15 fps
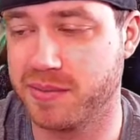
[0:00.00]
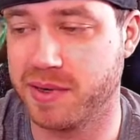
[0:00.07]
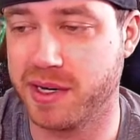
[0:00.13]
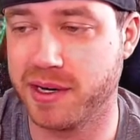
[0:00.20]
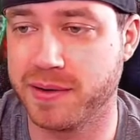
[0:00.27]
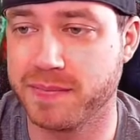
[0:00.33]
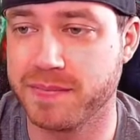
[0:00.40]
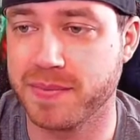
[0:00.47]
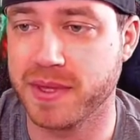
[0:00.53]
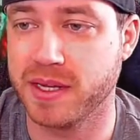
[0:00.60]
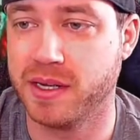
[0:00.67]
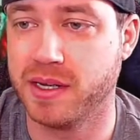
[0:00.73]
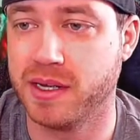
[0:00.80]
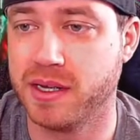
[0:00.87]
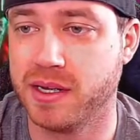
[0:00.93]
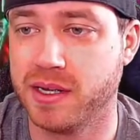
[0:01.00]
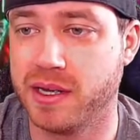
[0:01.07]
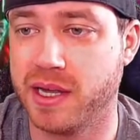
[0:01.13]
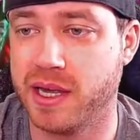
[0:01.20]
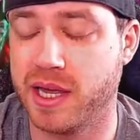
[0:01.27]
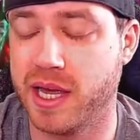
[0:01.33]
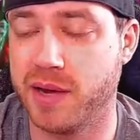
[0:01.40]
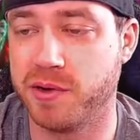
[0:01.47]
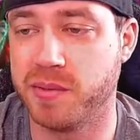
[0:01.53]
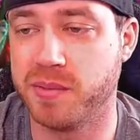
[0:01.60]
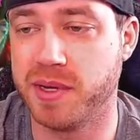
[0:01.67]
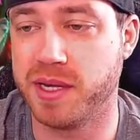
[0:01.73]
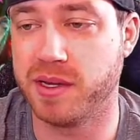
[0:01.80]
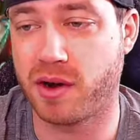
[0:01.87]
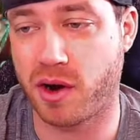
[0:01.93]
here. It would
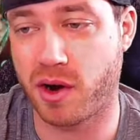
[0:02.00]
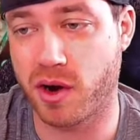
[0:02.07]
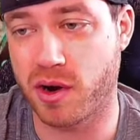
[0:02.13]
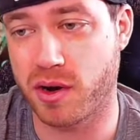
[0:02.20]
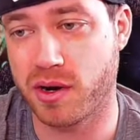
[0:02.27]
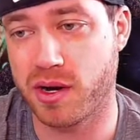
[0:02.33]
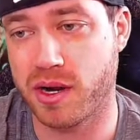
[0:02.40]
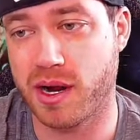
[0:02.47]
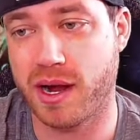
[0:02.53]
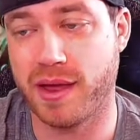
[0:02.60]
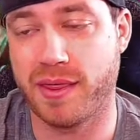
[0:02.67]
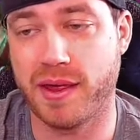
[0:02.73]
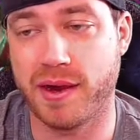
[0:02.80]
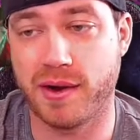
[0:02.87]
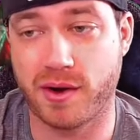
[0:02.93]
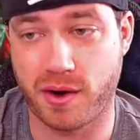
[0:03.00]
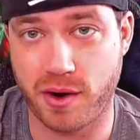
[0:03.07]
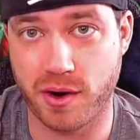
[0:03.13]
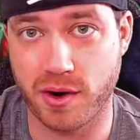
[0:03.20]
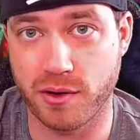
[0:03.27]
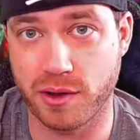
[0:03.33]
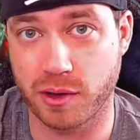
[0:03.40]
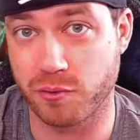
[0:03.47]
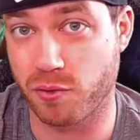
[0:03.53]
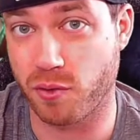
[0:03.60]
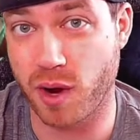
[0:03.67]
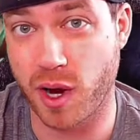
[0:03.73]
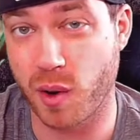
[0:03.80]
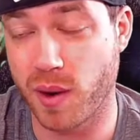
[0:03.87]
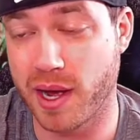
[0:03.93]
be her and then her like right
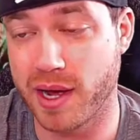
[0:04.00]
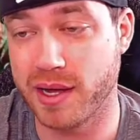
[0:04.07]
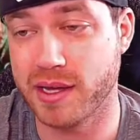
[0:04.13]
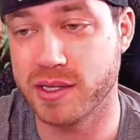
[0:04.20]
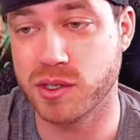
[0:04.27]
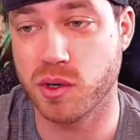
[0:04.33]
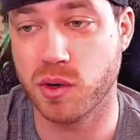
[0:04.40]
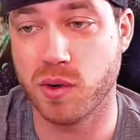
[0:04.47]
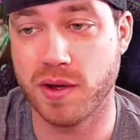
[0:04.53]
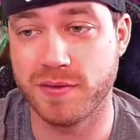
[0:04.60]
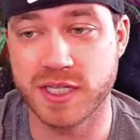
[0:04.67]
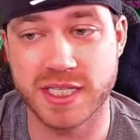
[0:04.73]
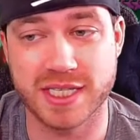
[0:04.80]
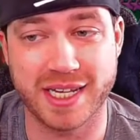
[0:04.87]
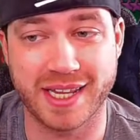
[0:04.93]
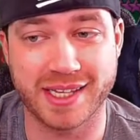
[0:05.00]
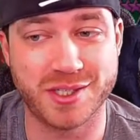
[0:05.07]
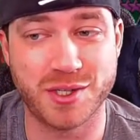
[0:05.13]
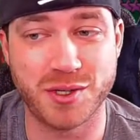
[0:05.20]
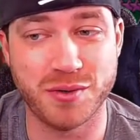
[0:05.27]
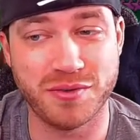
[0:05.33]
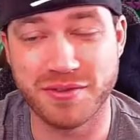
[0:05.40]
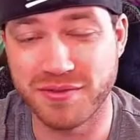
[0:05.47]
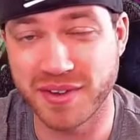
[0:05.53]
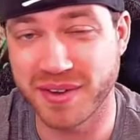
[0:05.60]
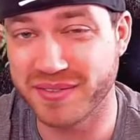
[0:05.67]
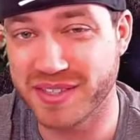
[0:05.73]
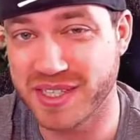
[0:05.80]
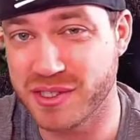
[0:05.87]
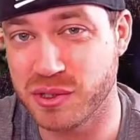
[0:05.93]
away. So if she's at like
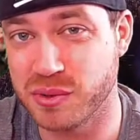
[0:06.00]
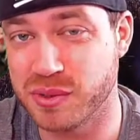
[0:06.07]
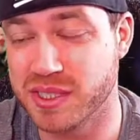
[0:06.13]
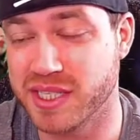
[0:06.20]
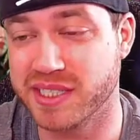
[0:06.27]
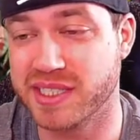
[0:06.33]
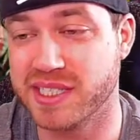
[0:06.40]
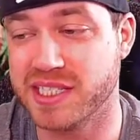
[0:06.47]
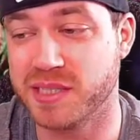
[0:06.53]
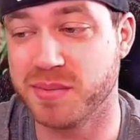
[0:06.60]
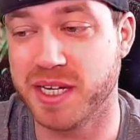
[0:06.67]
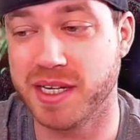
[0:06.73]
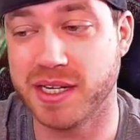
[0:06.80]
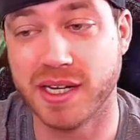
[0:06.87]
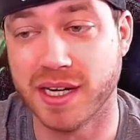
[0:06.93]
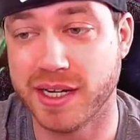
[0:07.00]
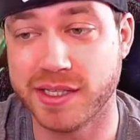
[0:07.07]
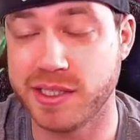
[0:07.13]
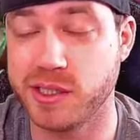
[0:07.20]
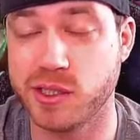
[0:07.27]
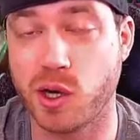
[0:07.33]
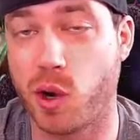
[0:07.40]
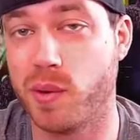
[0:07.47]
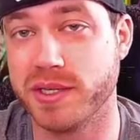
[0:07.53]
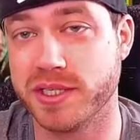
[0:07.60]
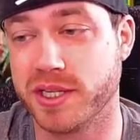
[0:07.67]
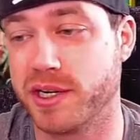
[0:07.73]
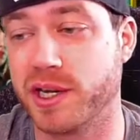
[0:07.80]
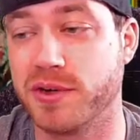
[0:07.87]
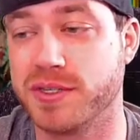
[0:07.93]
250, 260 speed, she's always going
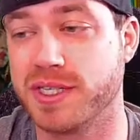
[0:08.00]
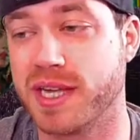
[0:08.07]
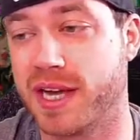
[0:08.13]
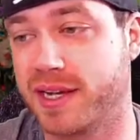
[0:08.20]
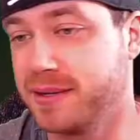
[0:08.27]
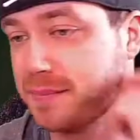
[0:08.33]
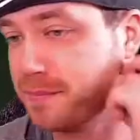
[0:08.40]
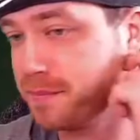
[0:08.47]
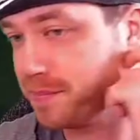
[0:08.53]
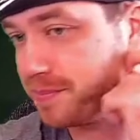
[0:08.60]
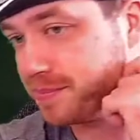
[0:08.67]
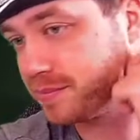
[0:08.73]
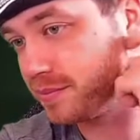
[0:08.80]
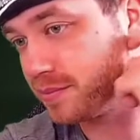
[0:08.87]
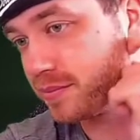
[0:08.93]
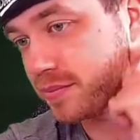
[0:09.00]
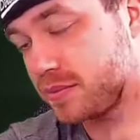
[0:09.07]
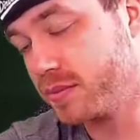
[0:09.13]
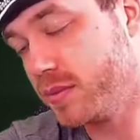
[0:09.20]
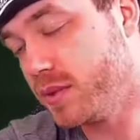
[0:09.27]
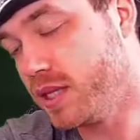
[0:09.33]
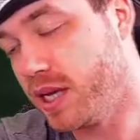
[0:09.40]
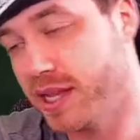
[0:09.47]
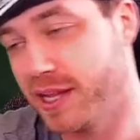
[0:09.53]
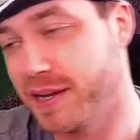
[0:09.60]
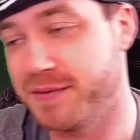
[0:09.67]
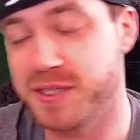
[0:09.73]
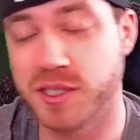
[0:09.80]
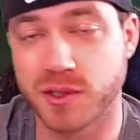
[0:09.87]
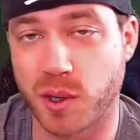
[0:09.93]
to go second. Then if
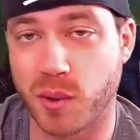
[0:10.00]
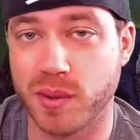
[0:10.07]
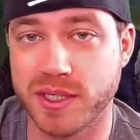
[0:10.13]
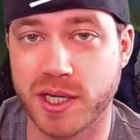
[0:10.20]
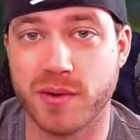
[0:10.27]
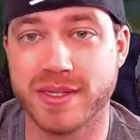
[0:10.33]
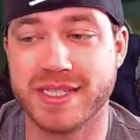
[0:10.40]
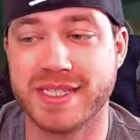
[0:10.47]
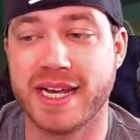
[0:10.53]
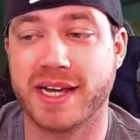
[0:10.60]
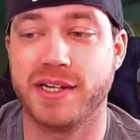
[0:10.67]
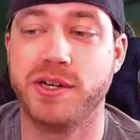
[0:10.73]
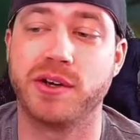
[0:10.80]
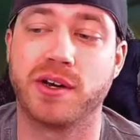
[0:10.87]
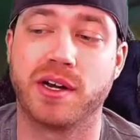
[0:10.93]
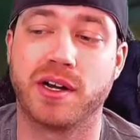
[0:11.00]
she's always going second, you're going to